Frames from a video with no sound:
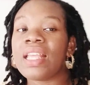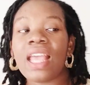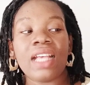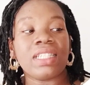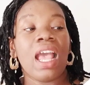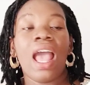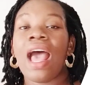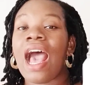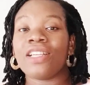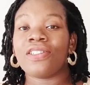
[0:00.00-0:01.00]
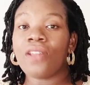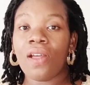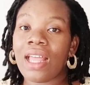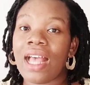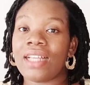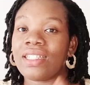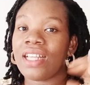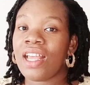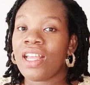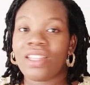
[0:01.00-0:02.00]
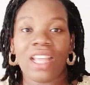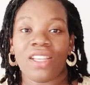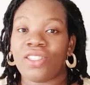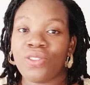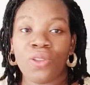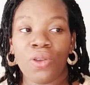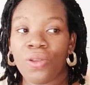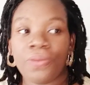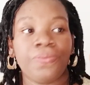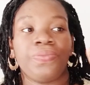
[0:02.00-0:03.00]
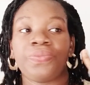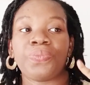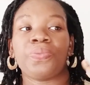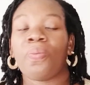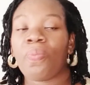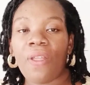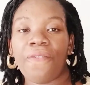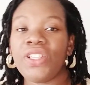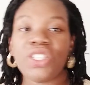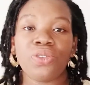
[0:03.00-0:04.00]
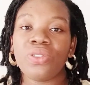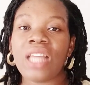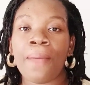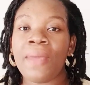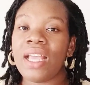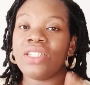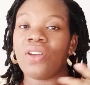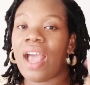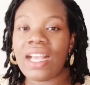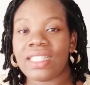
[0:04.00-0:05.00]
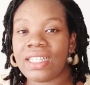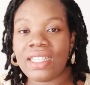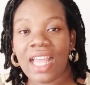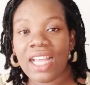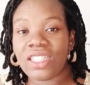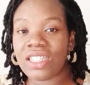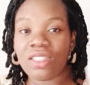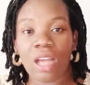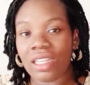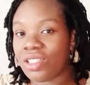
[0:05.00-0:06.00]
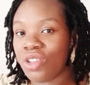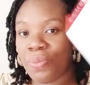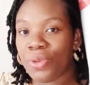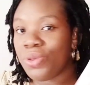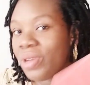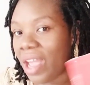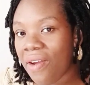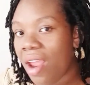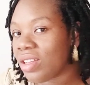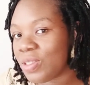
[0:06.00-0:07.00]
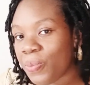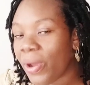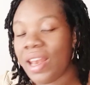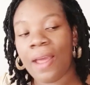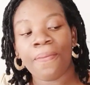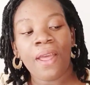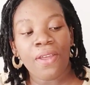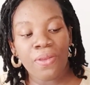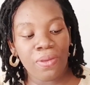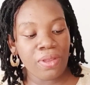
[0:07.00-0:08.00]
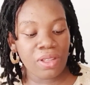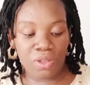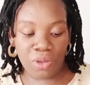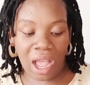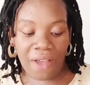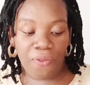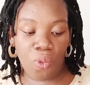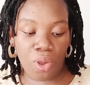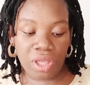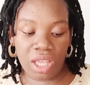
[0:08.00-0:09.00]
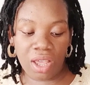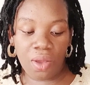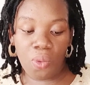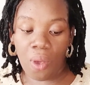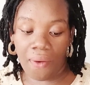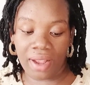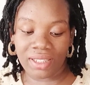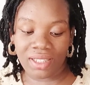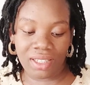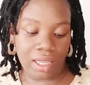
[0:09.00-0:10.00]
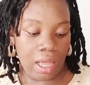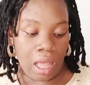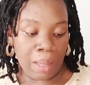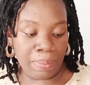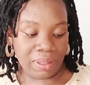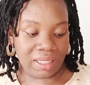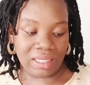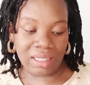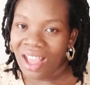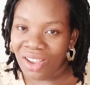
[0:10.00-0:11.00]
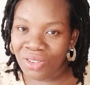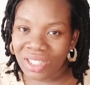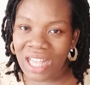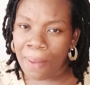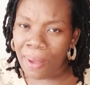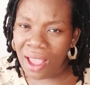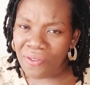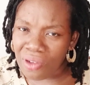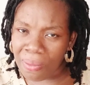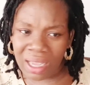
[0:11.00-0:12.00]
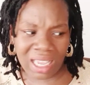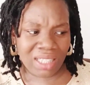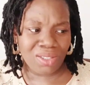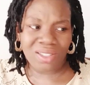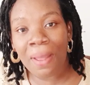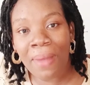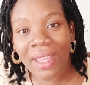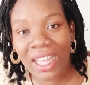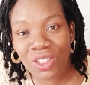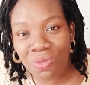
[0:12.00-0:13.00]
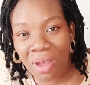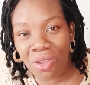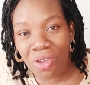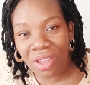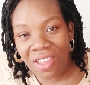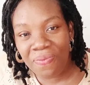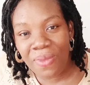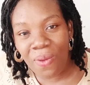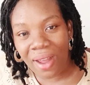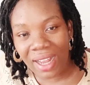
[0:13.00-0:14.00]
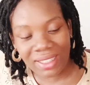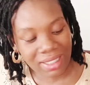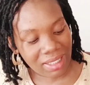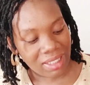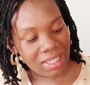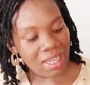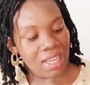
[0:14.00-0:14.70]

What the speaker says: Yes, as long as there is no physical damage or accident, as no be you carry am spoil am, you have 1 year warranty. But you know say I buy am for market, na market woman go give me warranty.